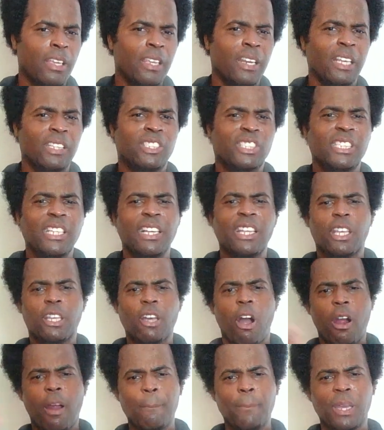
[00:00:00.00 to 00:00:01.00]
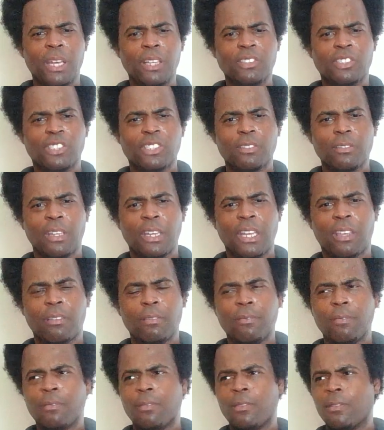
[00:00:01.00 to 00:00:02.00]
and their silly garments and
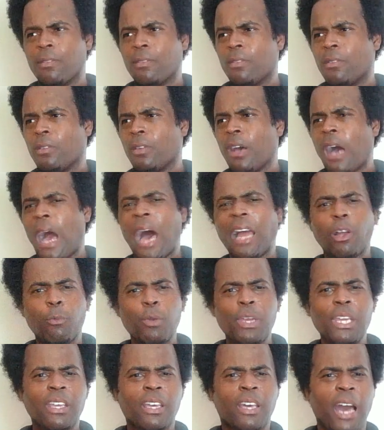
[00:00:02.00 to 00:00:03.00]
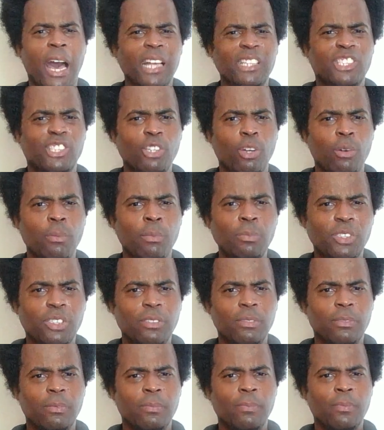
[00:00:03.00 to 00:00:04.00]
their Halloween
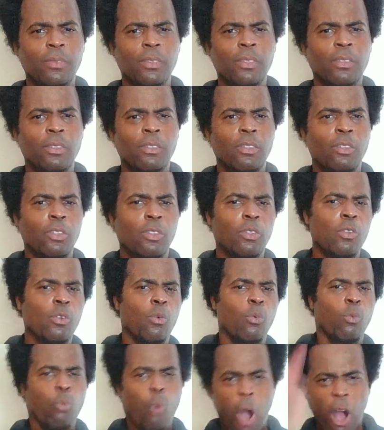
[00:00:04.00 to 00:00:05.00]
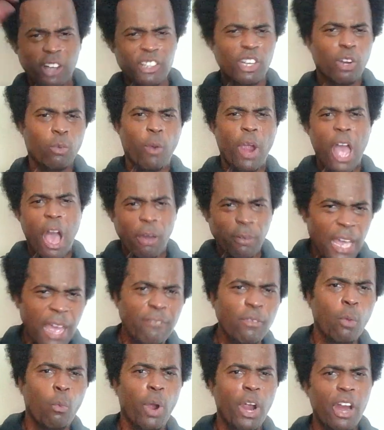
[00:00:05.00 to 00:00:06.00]
costumes, walking around
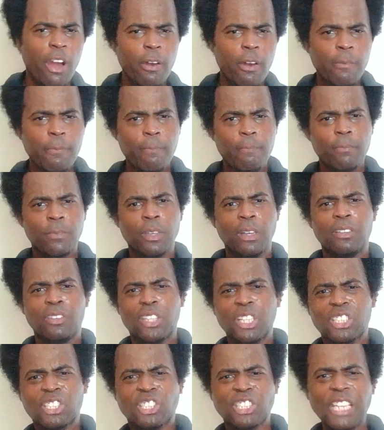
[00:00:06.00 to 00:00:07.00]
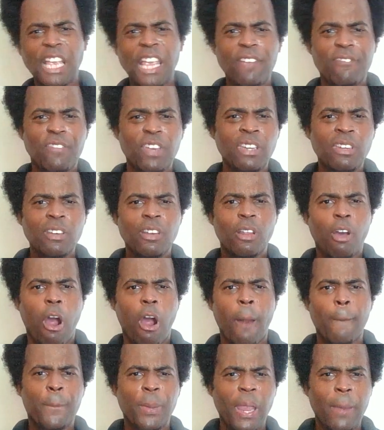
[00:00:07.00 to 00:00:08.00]
everywhere deceiving
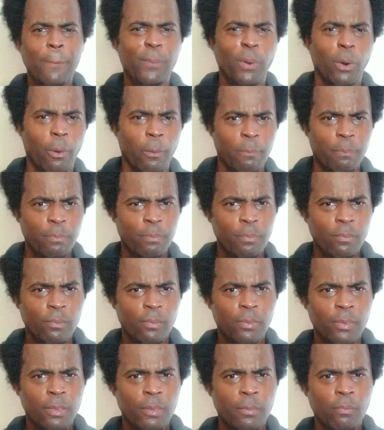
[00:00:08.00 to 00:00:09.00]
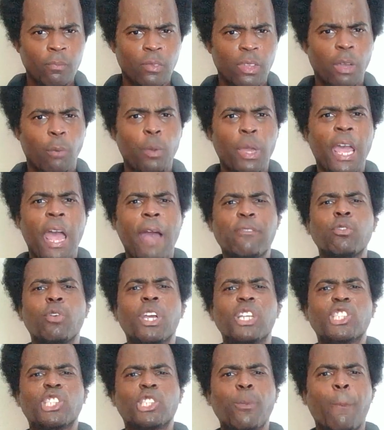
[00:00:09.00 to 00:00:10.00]
our people. And we have
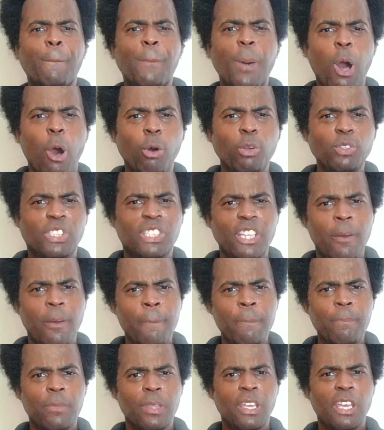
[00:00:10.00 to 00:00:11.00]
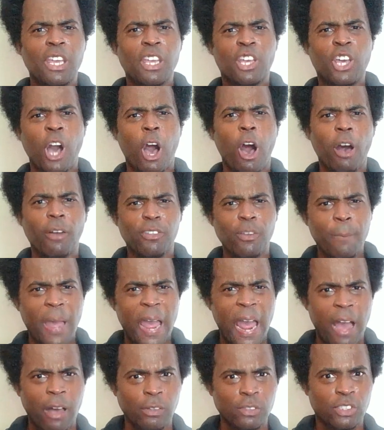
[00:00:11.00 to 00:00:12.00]
to expose them and call
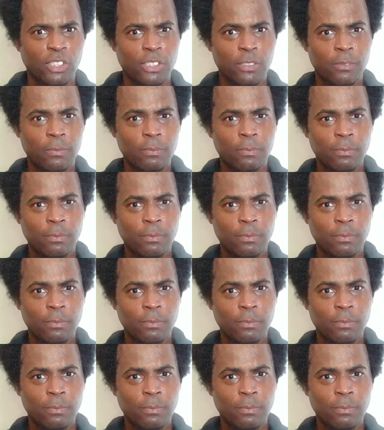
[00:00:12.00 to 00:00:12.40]
them out.